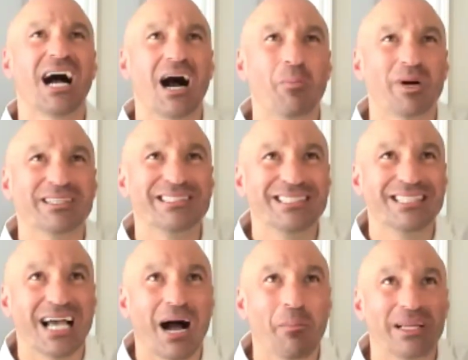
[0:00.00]
I'm a
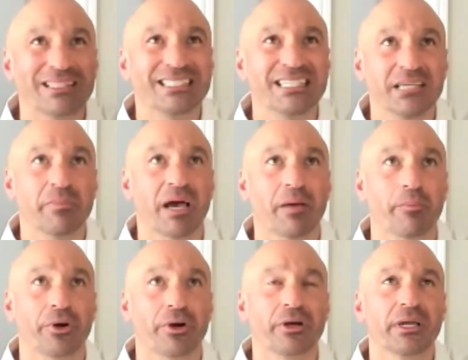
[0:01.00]
t- I'm a team
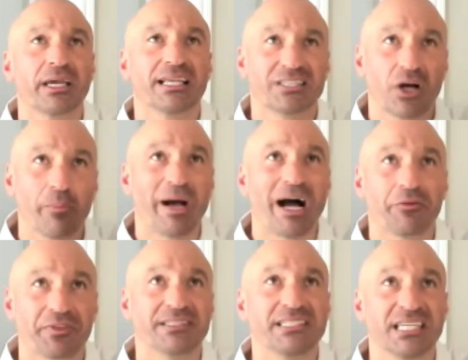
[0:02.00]
member. It's
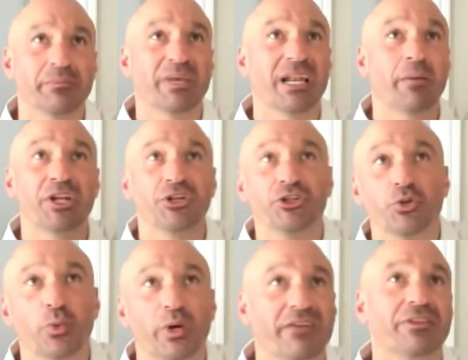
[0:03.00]
about the team, and I'm going to
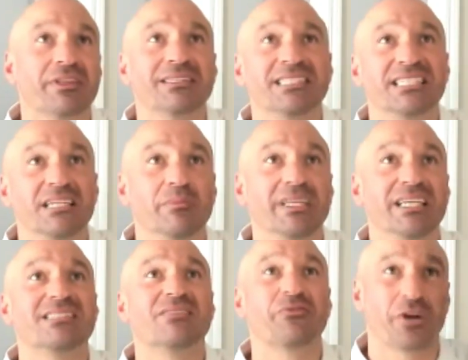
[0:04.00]
do whatever the team
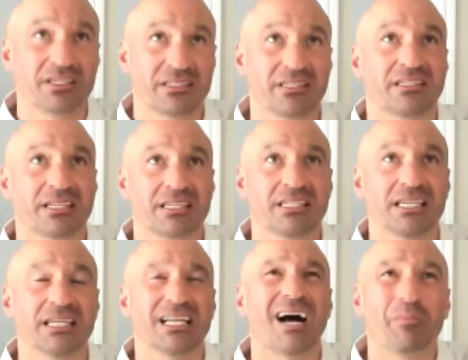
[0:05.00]
needs for us to
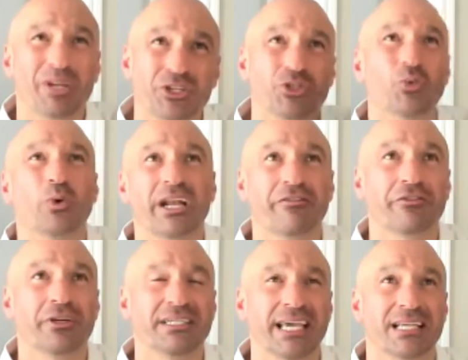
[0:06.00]
succeed. I'm going to do
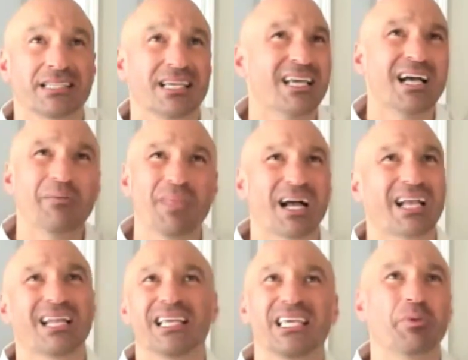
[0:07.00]
whatever it takes. I'm not
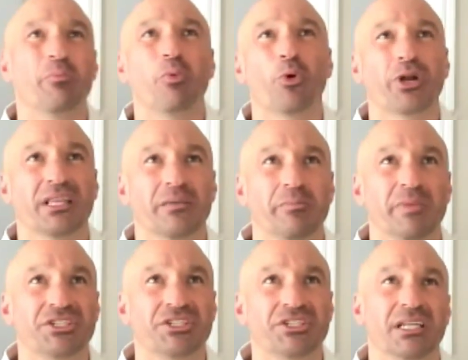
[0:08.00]
going to keep aborting the
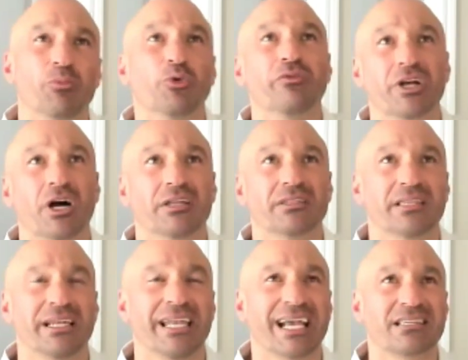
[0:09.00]
mission and moving on
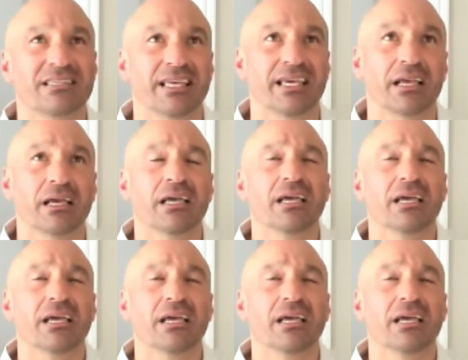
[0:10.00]
to the next thing.